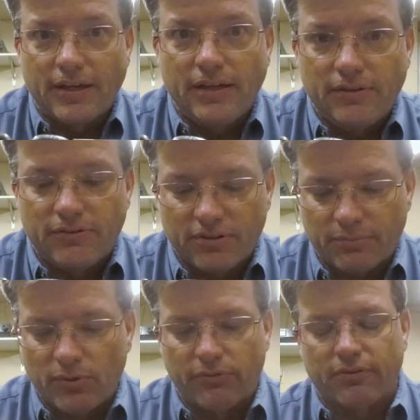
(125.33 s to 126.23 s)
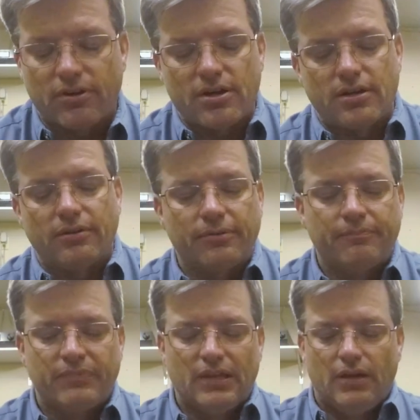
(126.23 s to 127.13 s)
easy to move around.
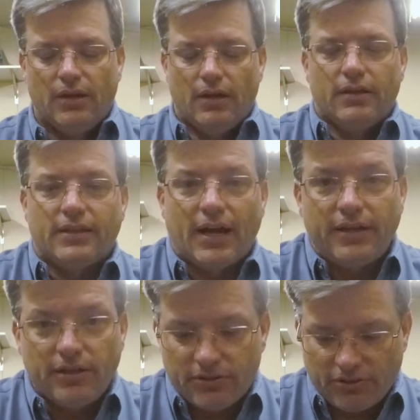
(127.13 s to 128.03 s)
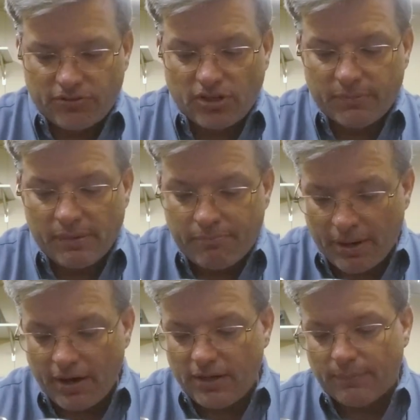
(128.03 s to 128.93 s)
The idea is this is going to be
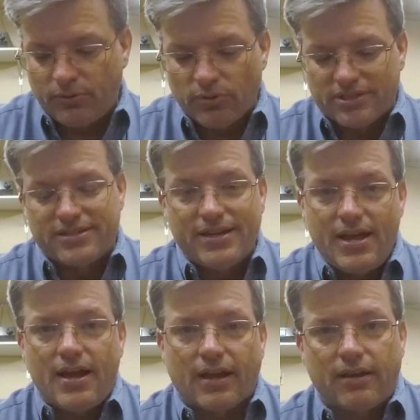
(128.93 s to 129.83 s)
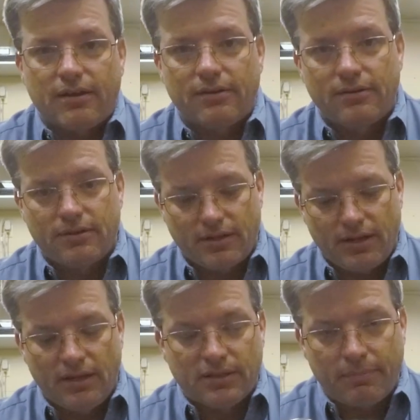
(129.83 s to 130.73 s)
buried up to its neck
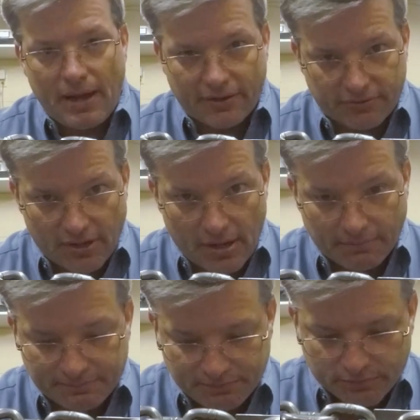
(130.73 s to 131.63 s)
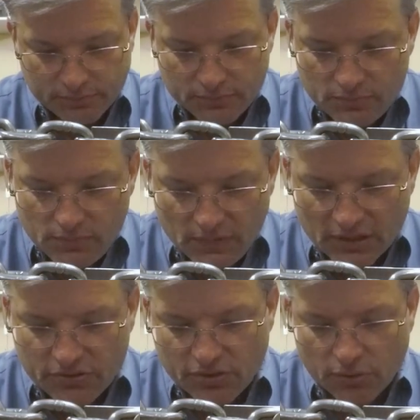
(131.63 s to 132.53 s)
in the backstop.
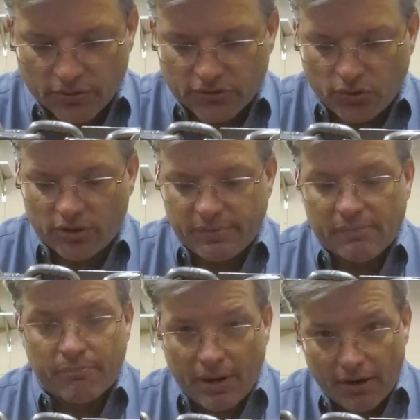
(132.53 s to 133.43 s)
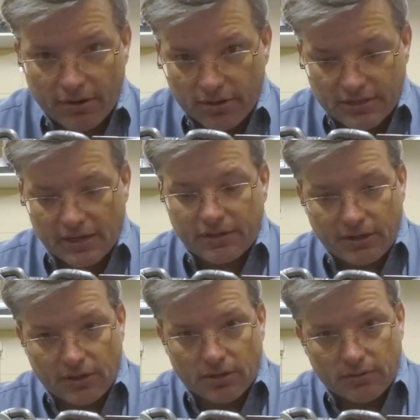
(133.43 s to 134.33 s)
So there's going to be a barrier down
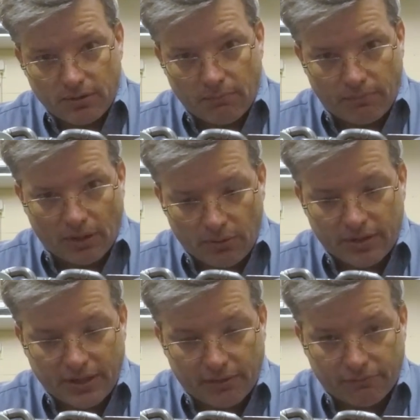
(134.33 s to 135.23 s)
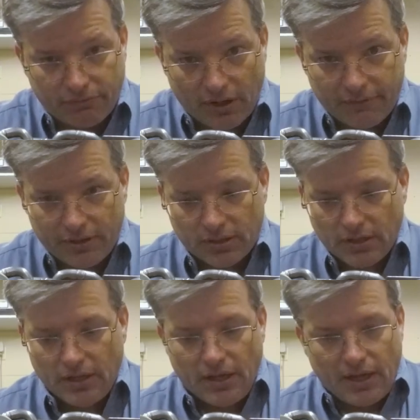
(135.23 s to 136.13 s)
here below it and in front of it,
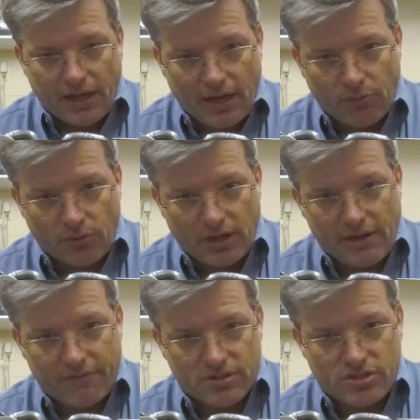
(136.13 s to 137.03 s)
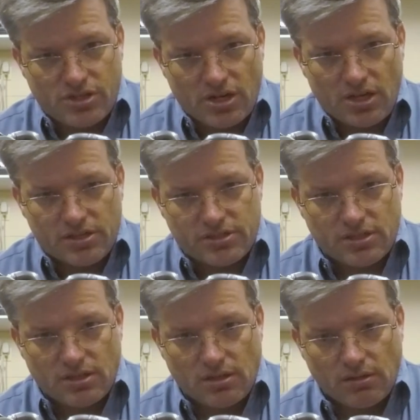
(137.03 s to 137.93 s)
and we're going to have it
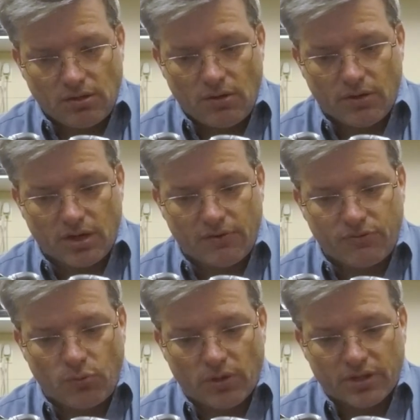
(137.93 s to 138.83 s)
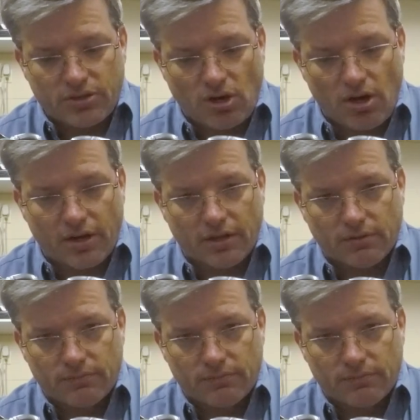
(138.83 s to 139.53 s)
just low enough to where the target